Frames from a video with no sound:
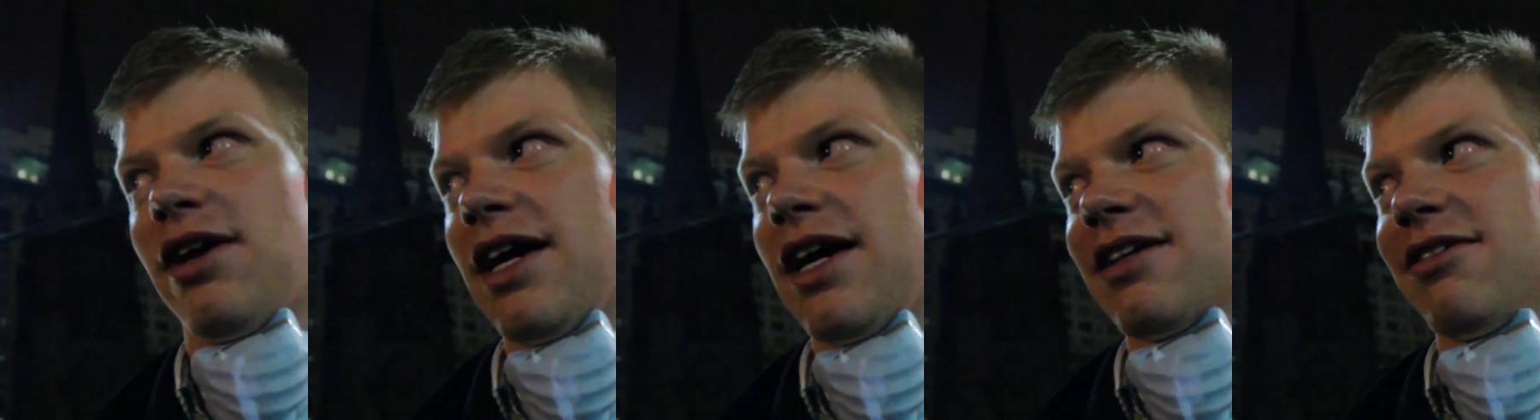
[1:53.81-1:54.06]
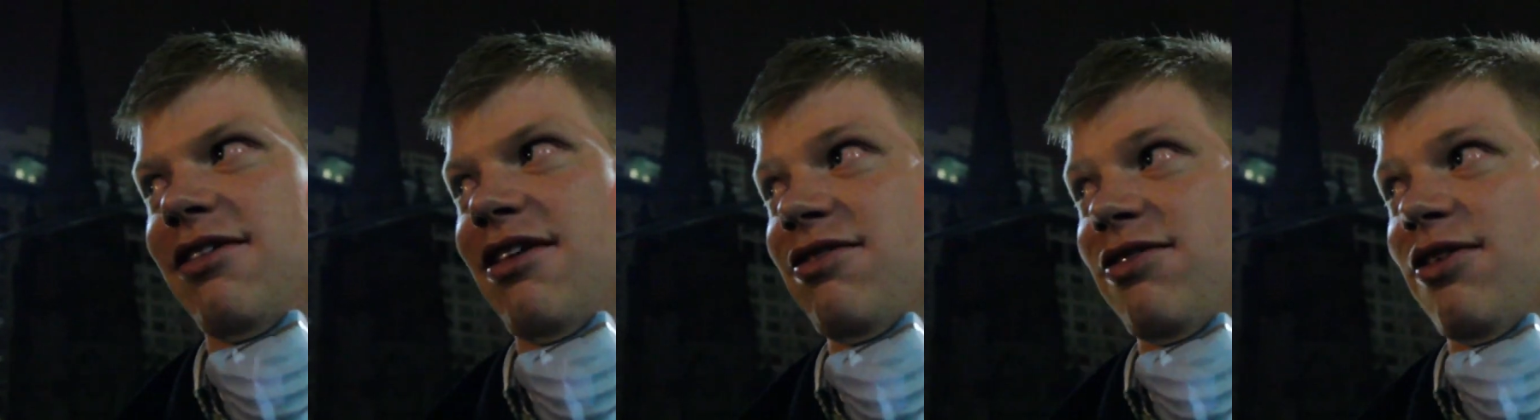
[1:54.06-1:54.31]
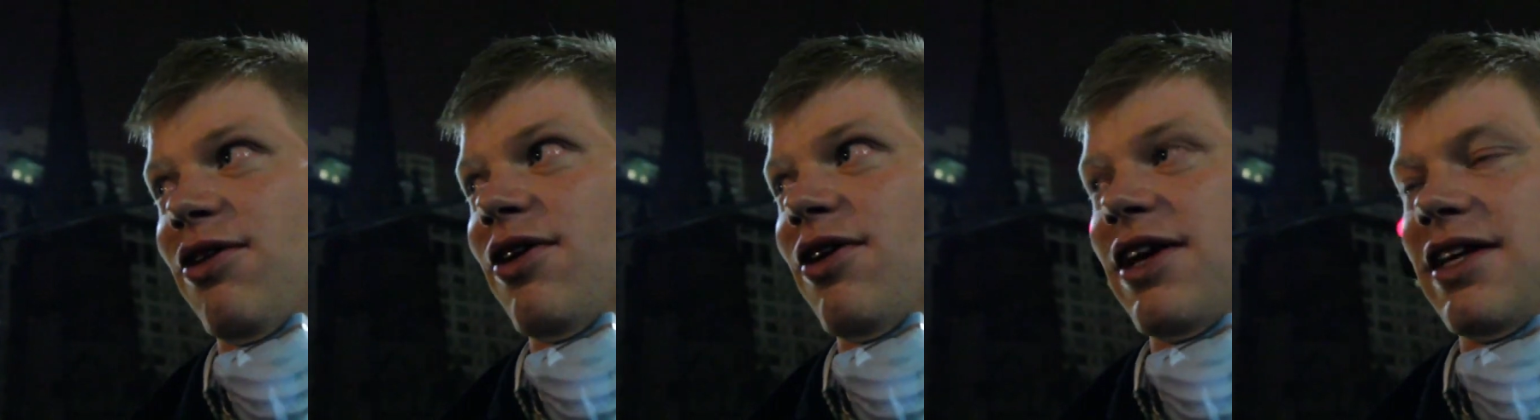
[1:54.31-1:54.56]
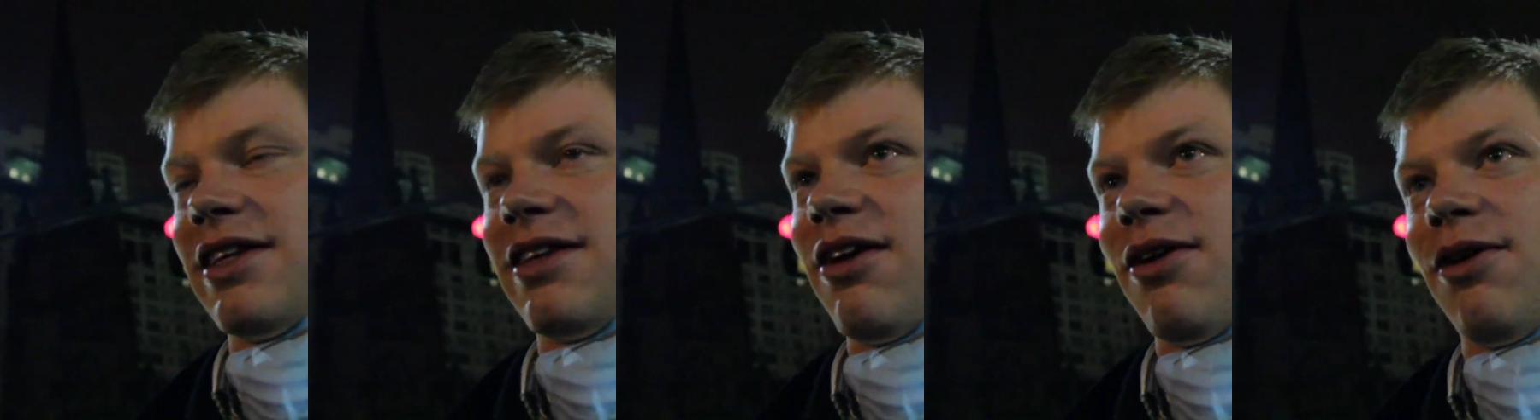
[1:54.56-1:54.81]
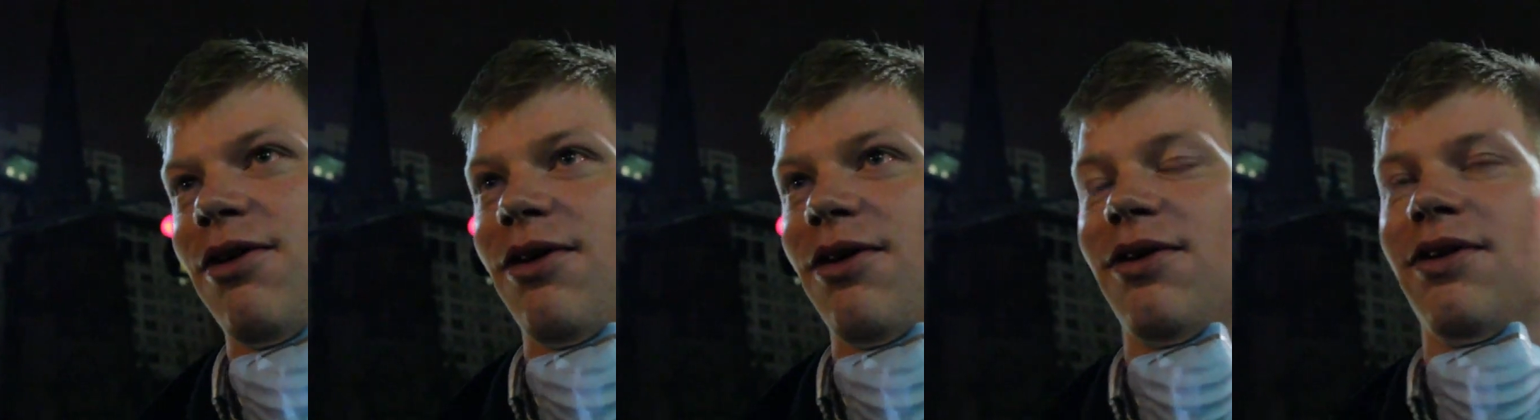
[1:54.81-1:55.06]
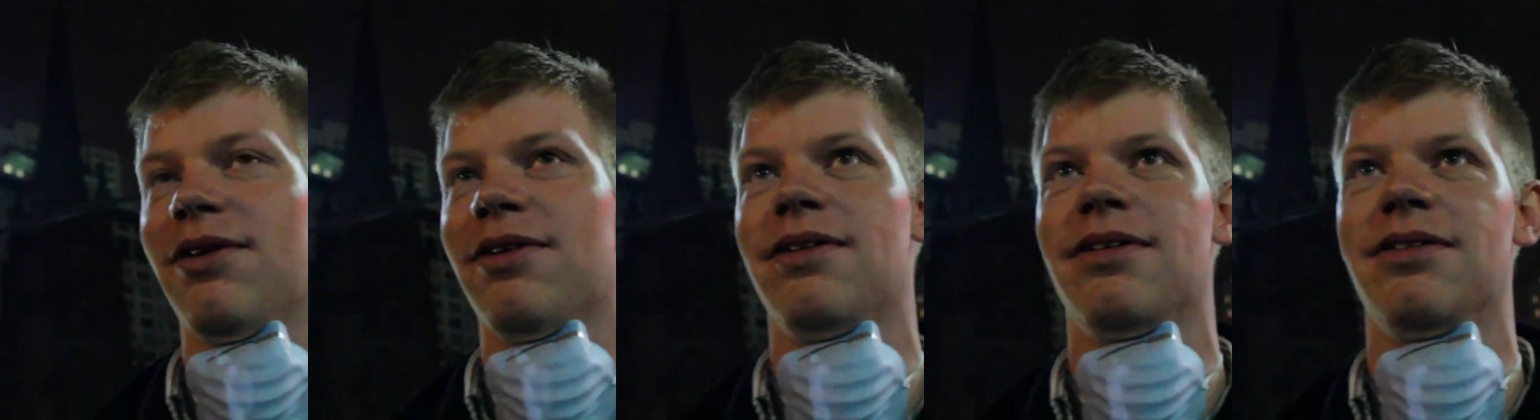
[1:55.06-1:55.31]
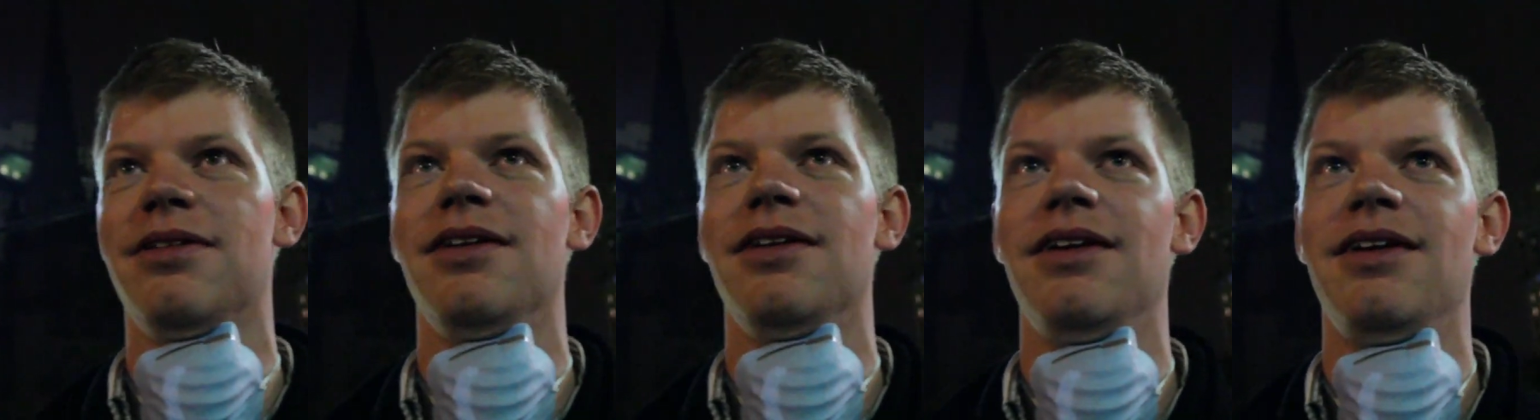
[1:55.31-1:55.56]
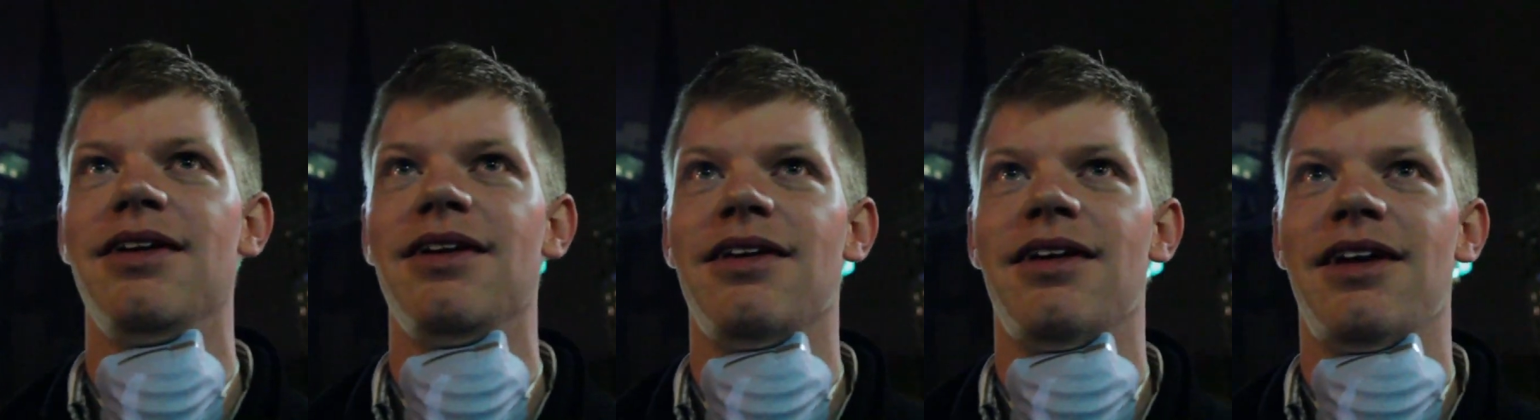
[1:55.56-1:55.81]
trying to avoid the
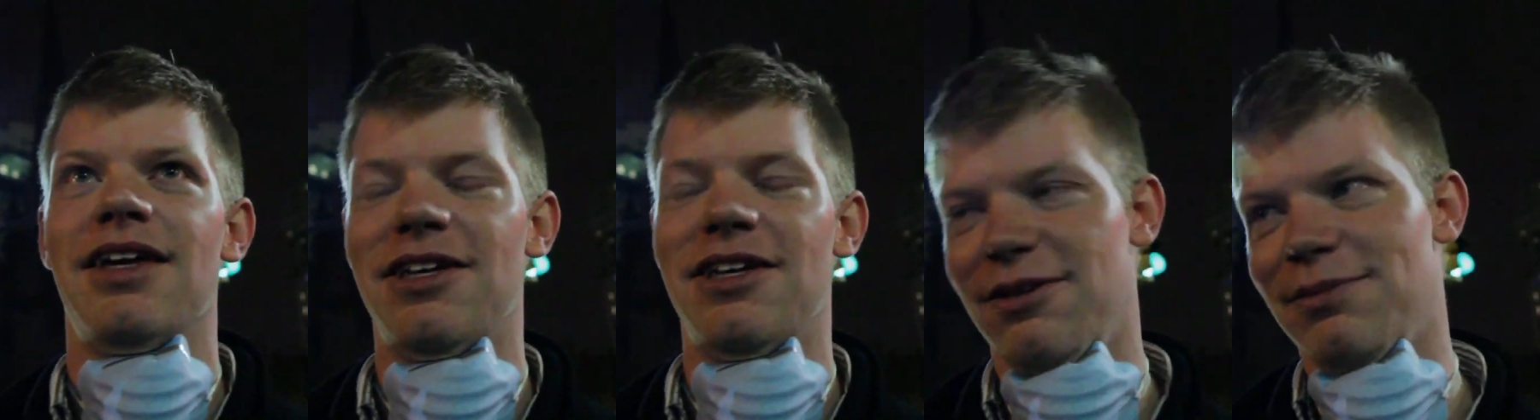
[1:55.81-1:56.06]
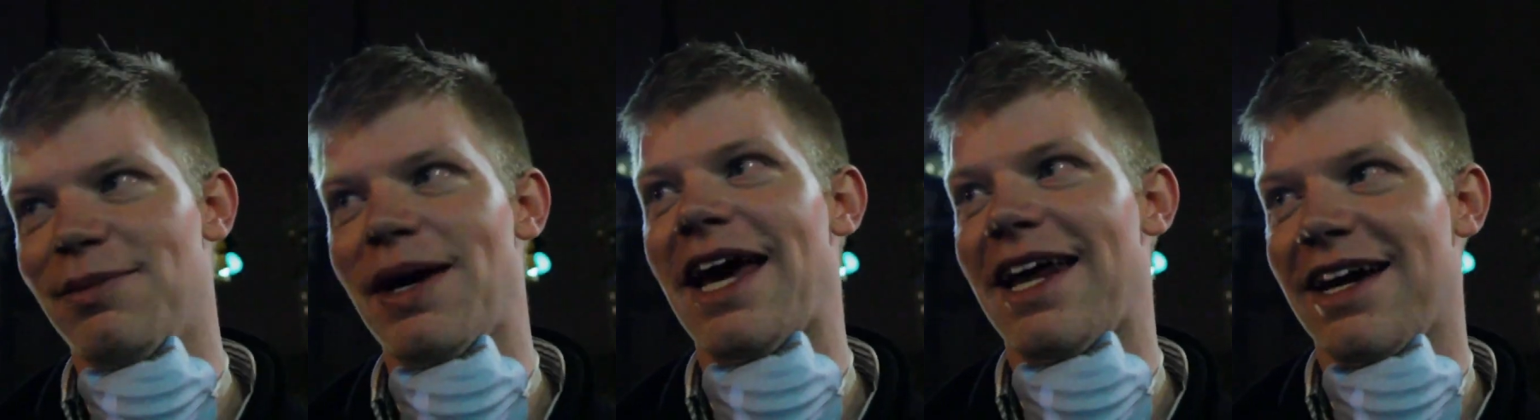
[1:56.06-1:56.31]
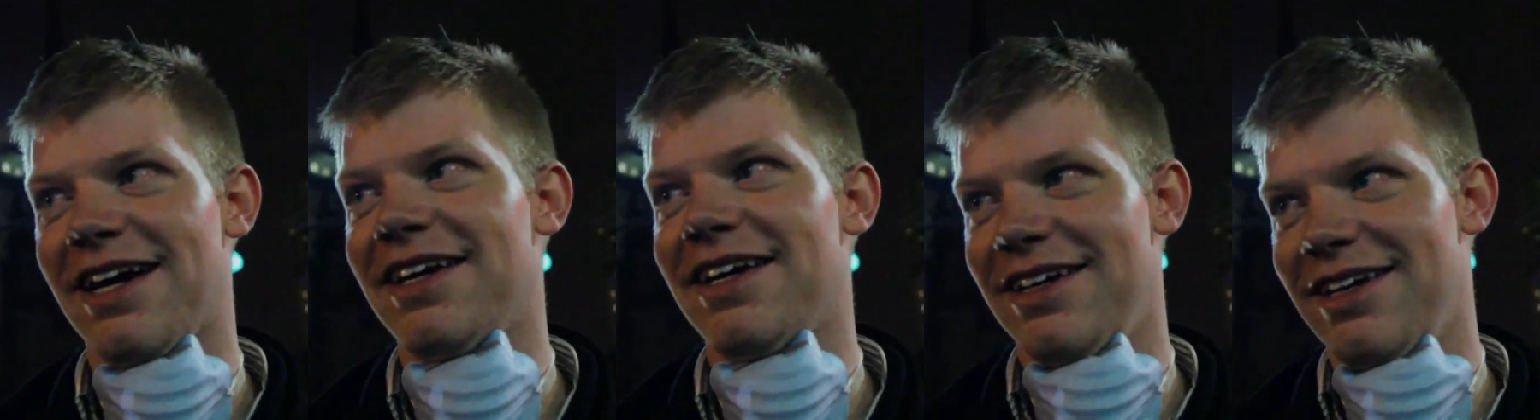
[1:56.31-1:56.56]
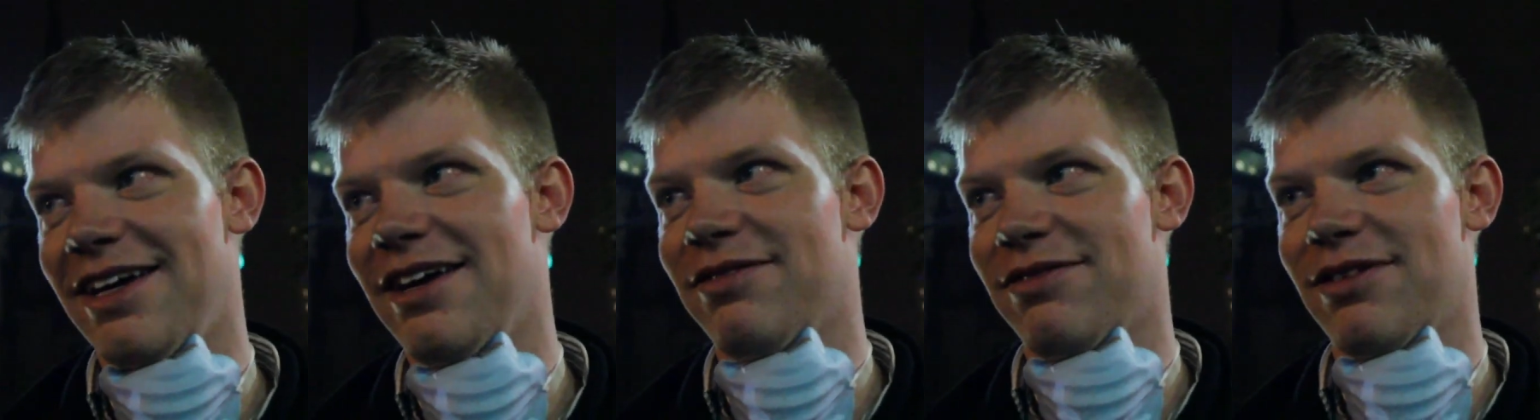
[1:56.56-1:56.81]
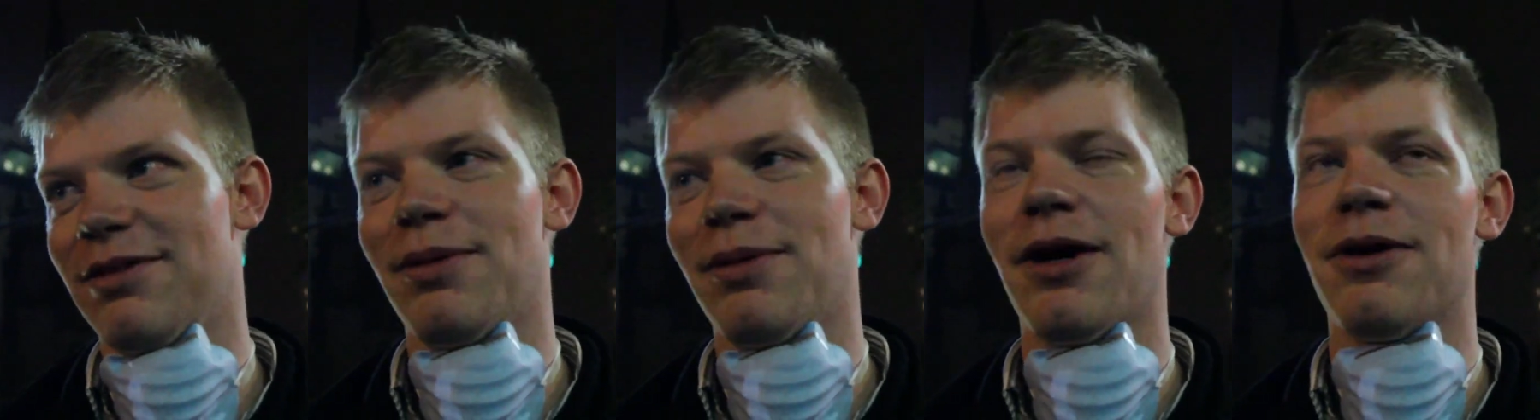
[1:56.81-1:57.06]
whole humanity of the